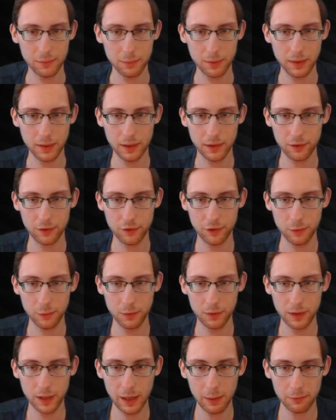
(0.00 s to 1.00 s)
play
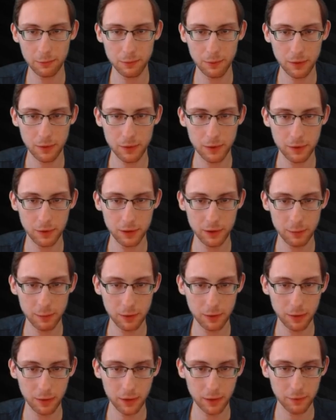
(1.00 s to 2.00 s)
stupid games with Coda,
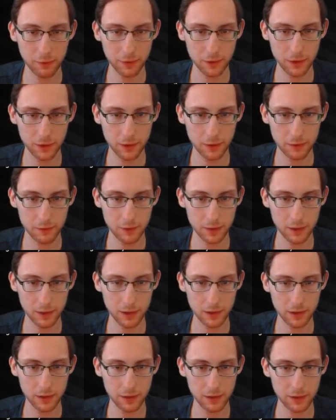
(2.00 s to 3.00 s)
but thankfully not
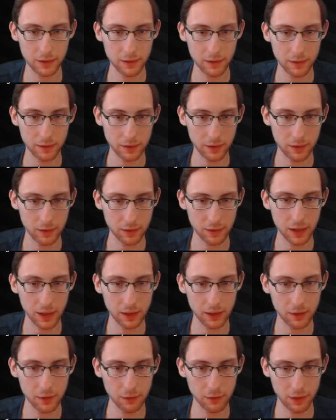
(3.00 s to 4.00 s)
really. Oh, you
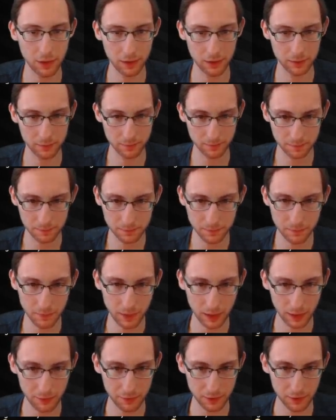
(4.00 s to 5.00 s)
can't do that.
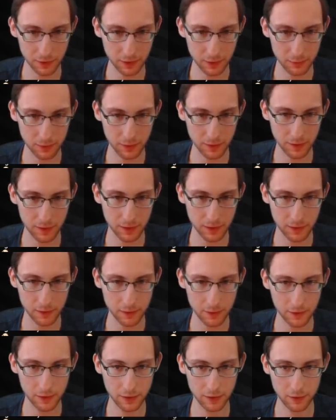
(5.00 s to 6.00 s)
I forgot about that.
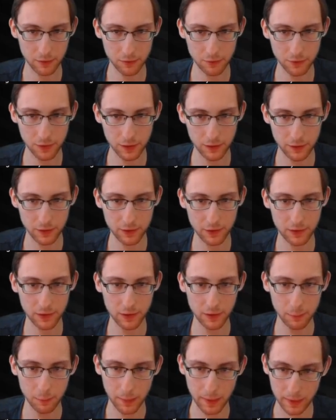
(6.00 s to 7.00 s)
He doesn't fit.
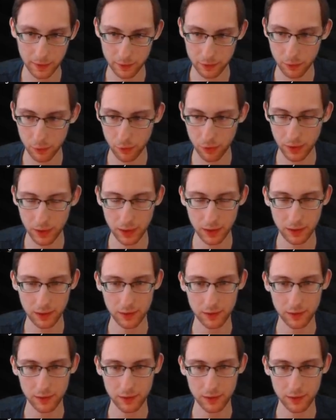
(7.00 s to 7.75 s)
Bear too thick.